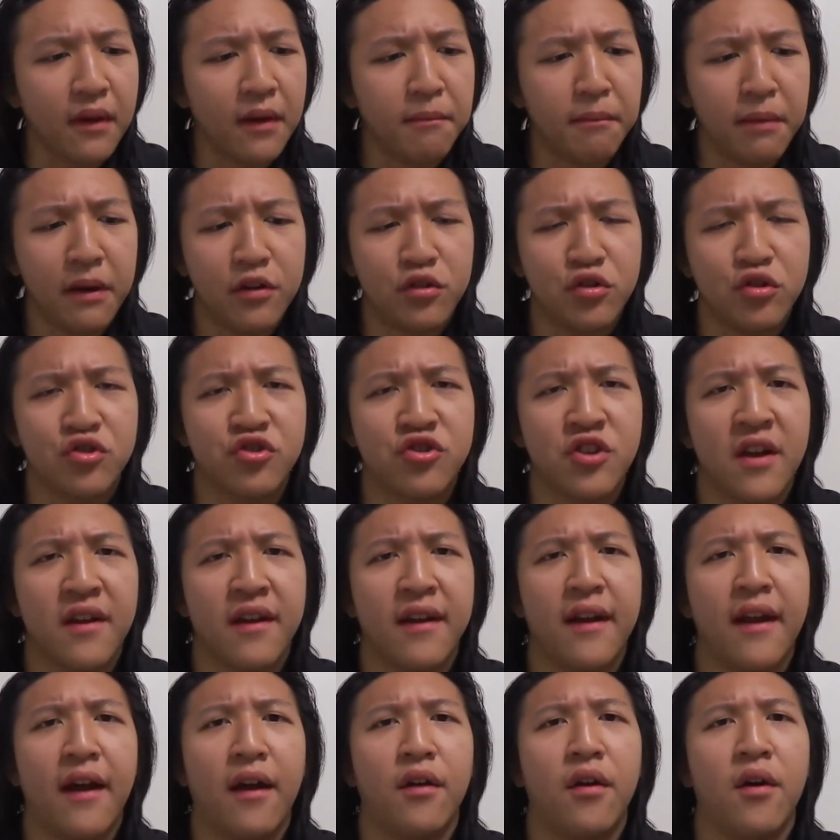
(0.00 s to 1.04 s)
Be sure to check
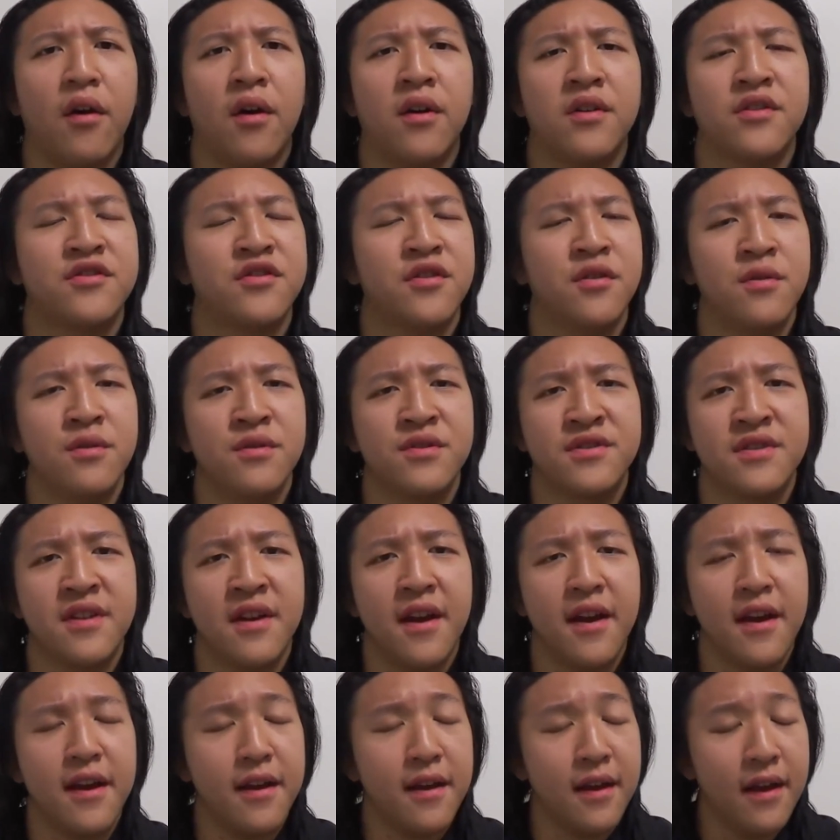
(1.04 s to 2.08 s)
it out on
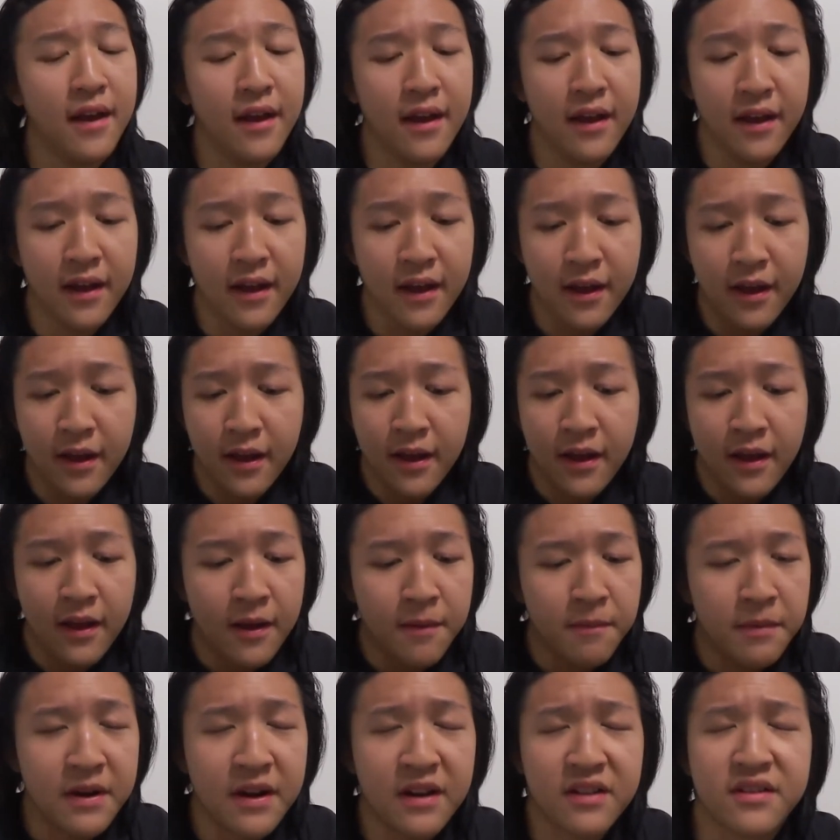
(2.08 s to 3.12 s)
Tuesday
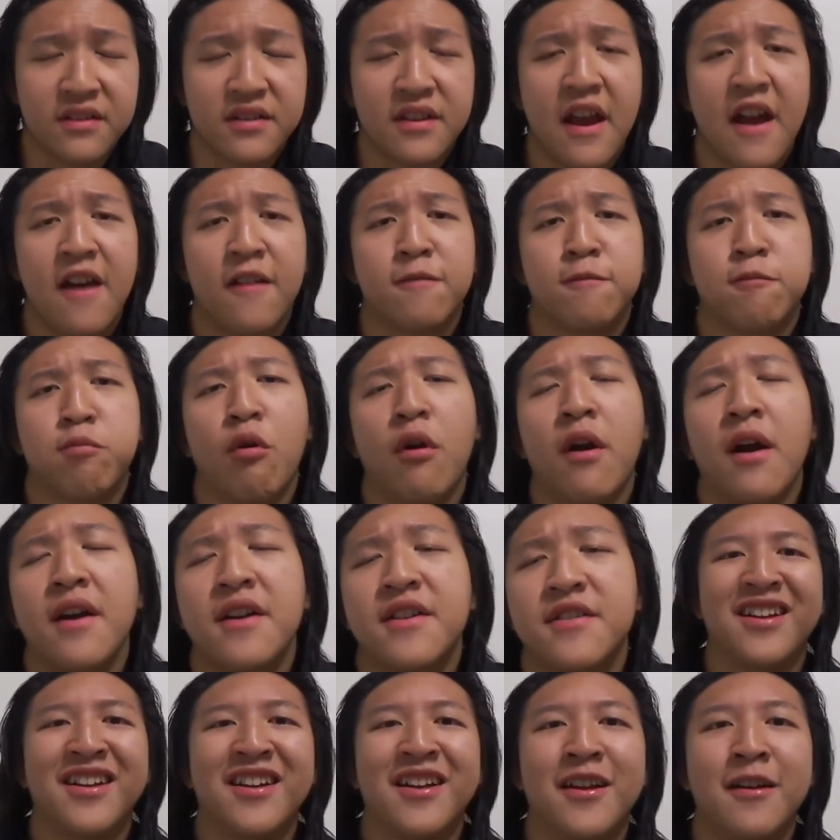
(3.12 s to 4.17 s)
because it's half
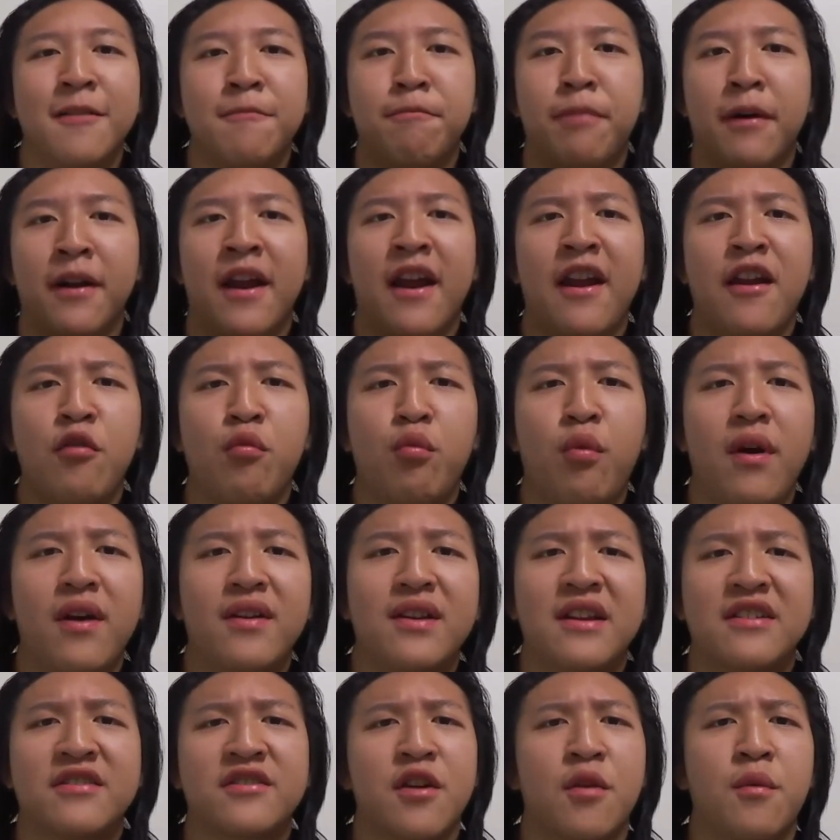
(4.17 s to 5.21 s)
price. But anyway,
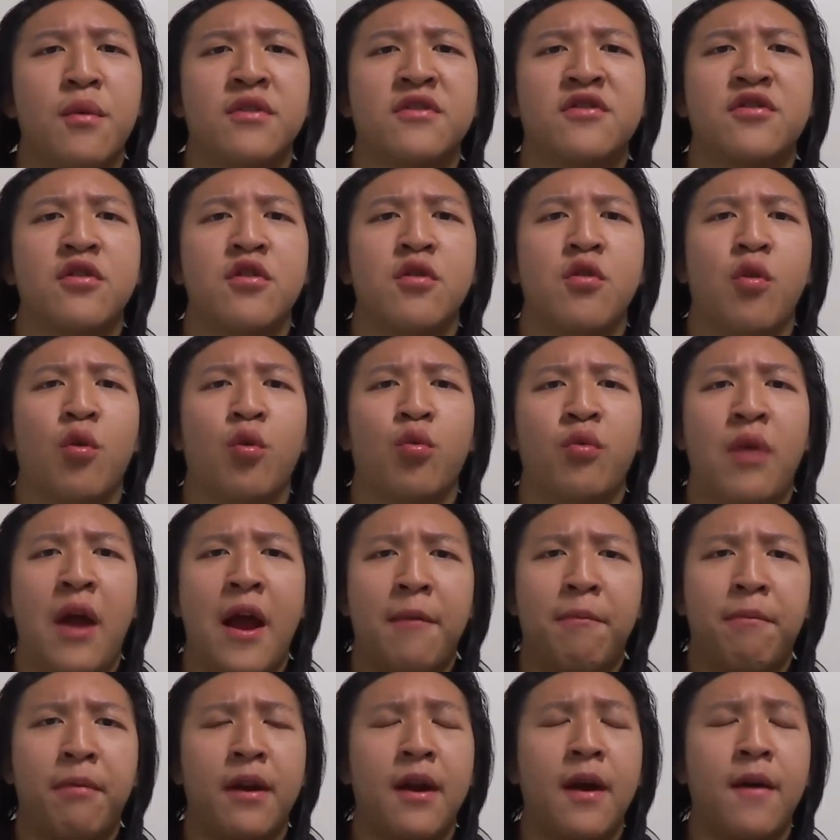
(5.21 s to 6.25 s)
that's going to
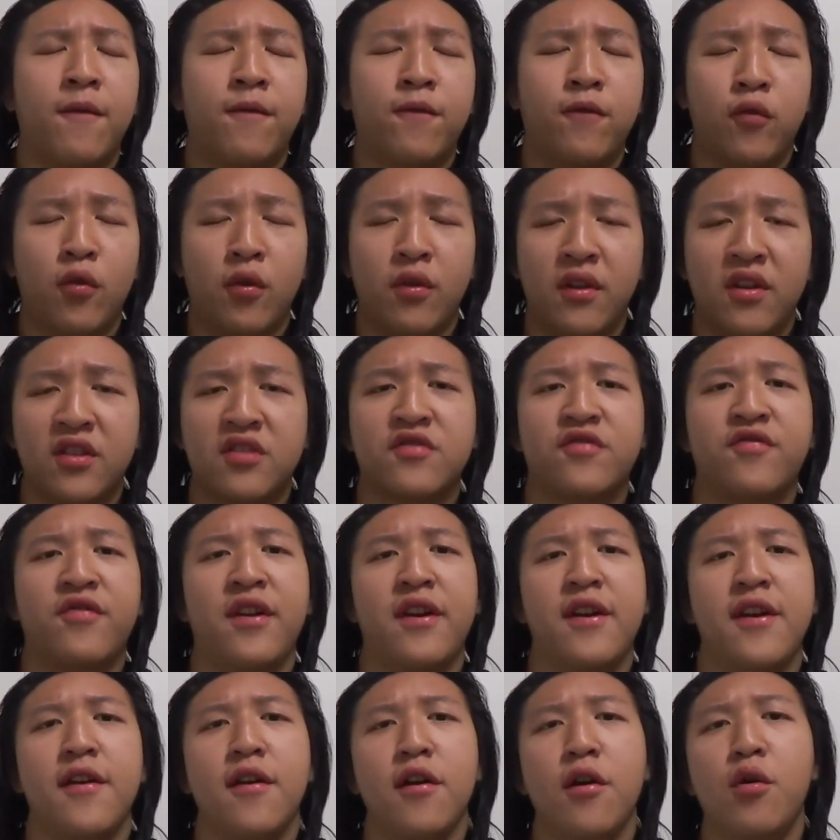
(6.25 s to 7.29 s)
wrap it up for this
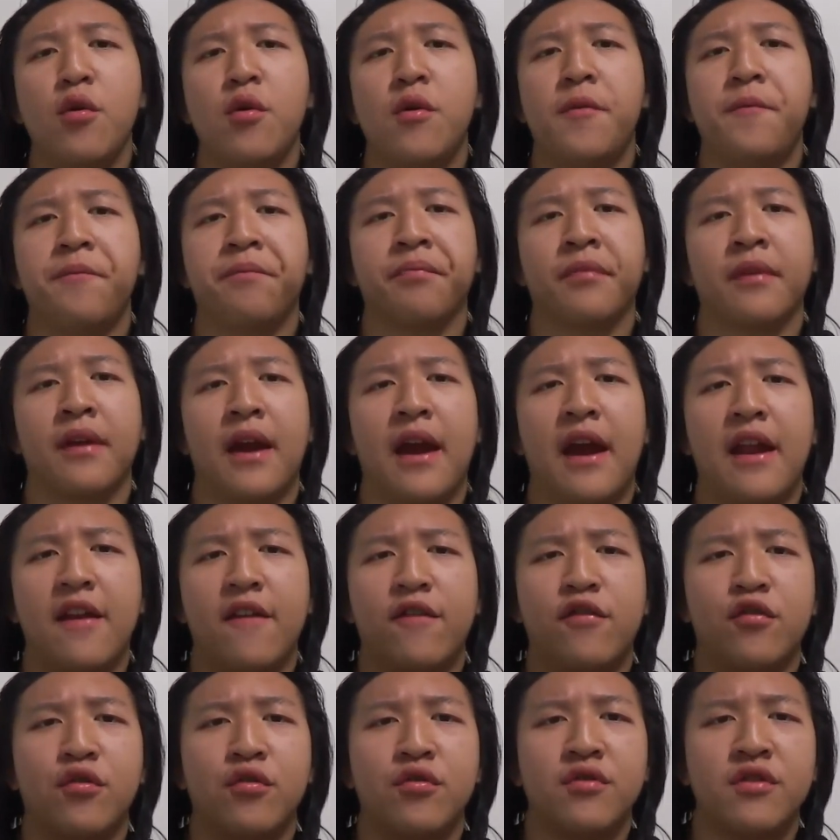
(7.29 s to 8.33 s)
video. And
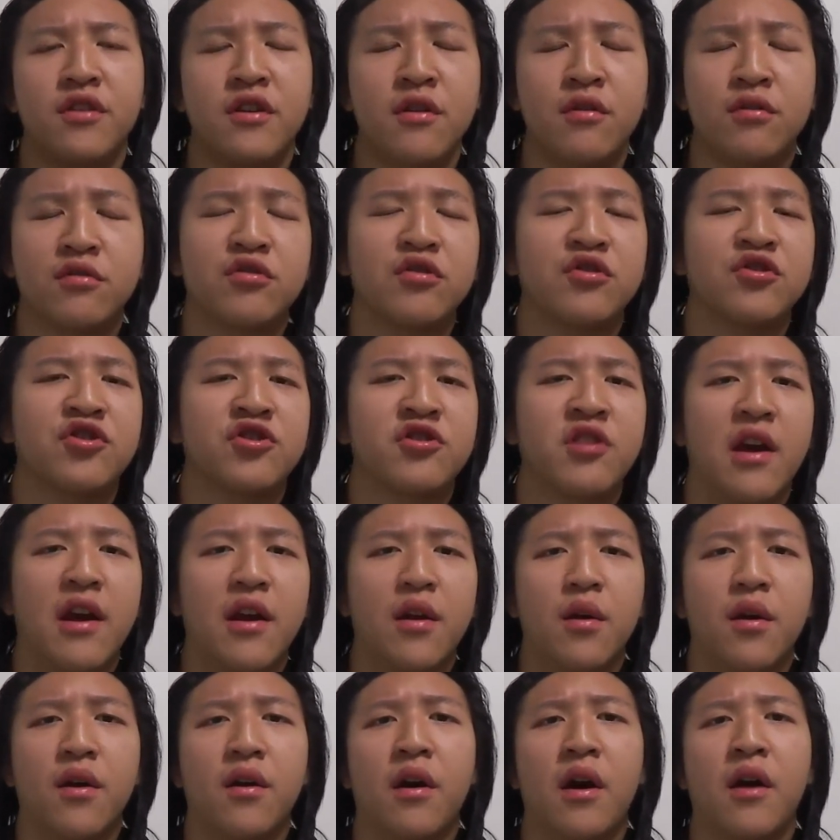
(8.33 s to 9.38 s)
if you're new to the
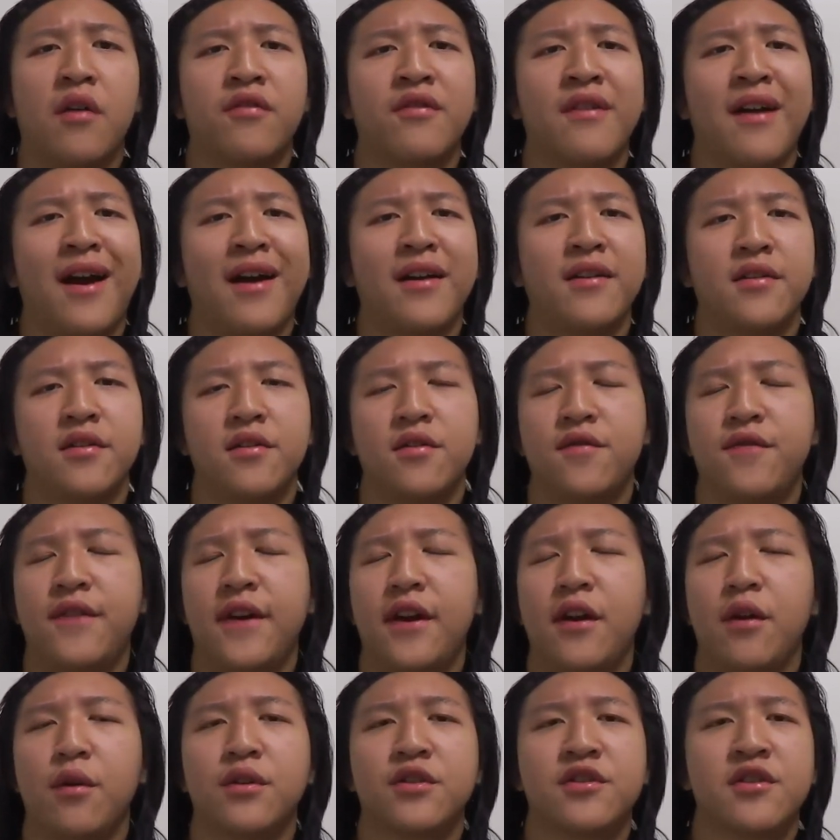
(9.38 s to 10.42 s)
channel, I've got new
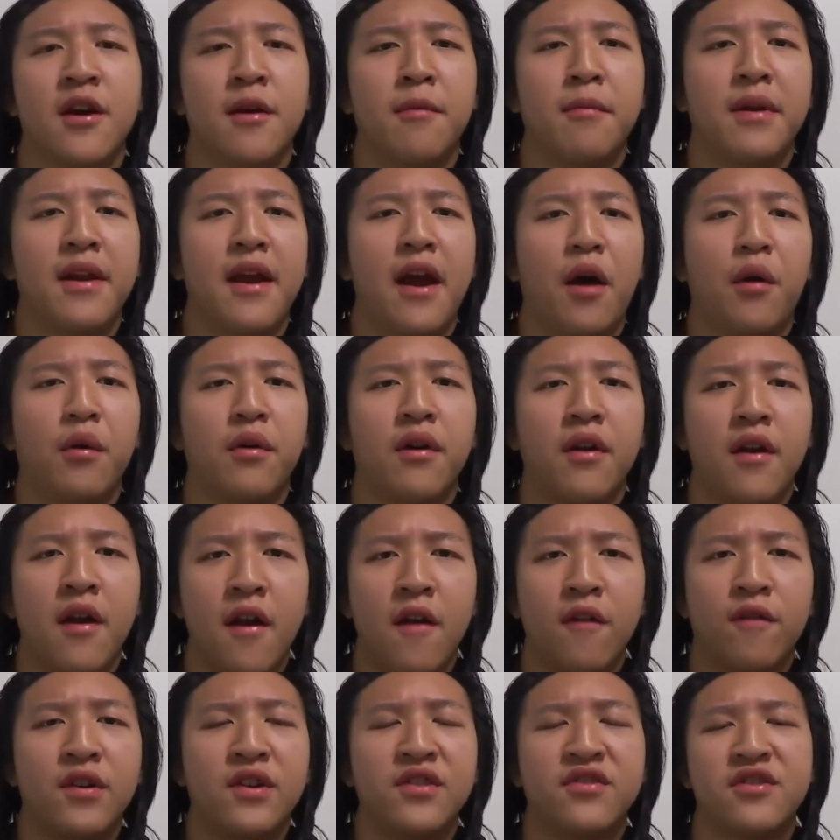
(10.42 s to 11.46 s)
videos coming out
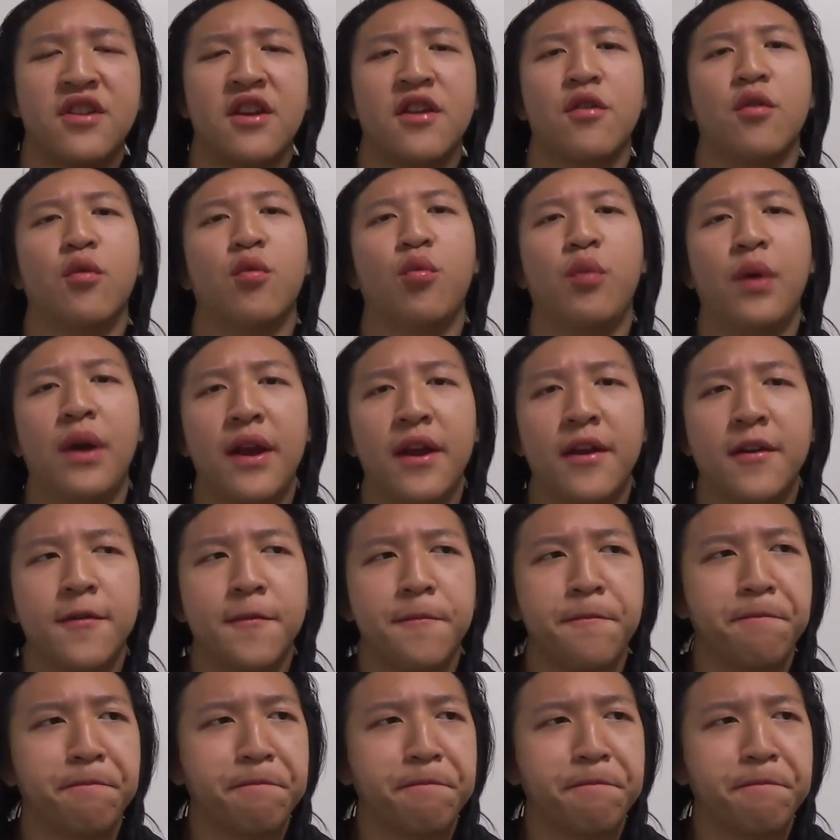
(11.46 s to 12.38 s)
every single week.